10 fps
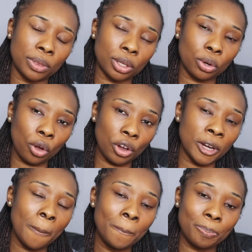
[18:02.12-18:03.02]
with
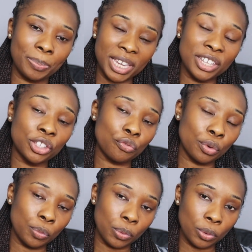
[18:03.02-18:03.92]
God being the
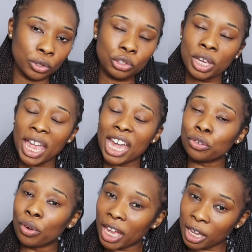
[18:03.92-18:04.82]
reward
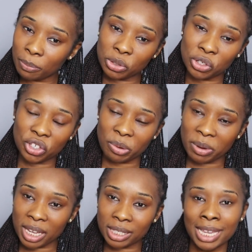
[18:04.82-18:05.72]
and you're able to
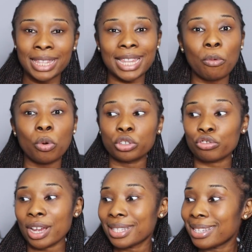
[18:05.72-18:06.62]
do it, that will
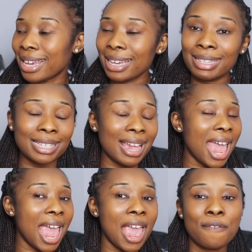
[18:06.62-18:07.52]
translate into
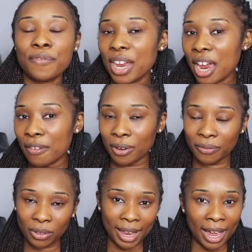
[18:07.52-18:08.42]
every area
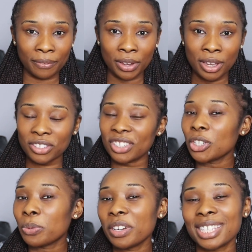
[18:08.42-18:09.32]
of your life. So I
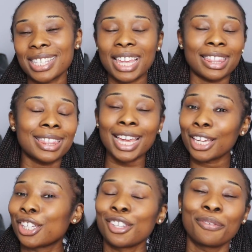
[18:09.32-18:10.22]
just want to say
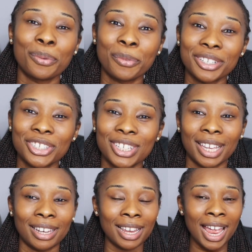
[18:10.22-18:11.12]
thank you for
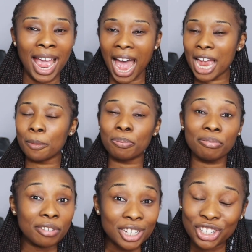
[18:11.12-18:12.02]
watching. I
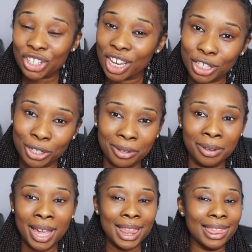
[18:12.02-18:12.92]
appreciate
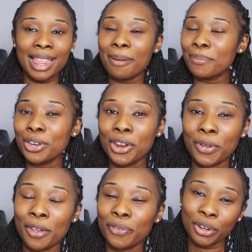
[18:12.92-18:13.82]
you. Let me know
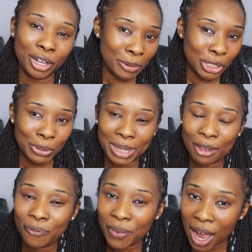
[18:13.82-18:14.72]
if you're going to be doing
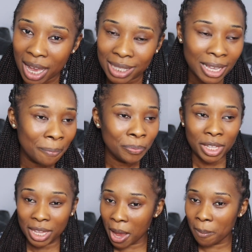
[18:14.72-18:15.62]
the fast.
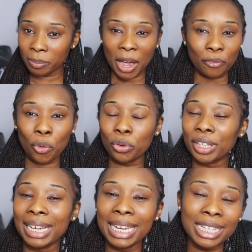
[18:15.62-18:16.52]
Um, I've got all
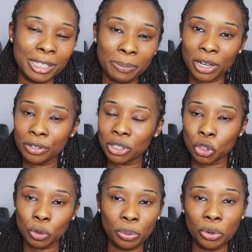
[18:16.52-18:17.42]
the links below to
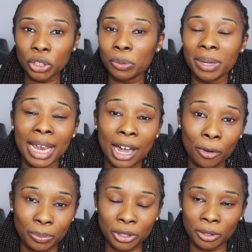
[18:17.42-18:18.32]
support you and
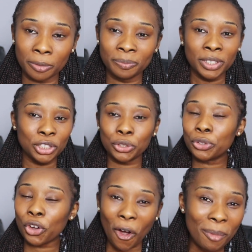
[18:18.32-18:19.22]
help you. Do
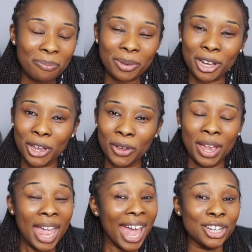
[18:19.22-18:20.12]
comment
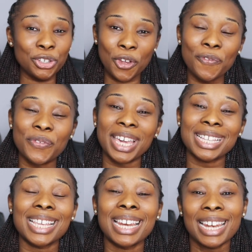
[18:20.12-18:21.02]
below, and don't
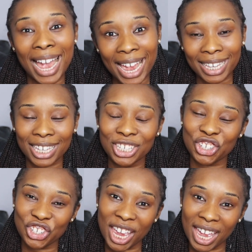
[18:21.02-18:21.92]
forget to like,
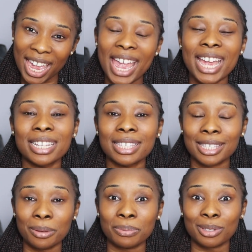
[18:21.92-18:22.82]
share and
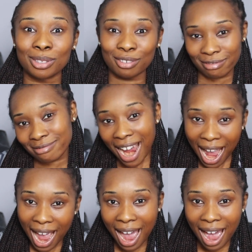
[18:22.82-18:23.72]

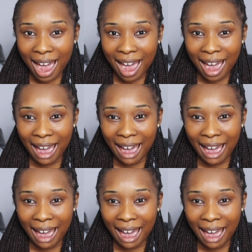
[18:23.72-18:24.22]
subscribe.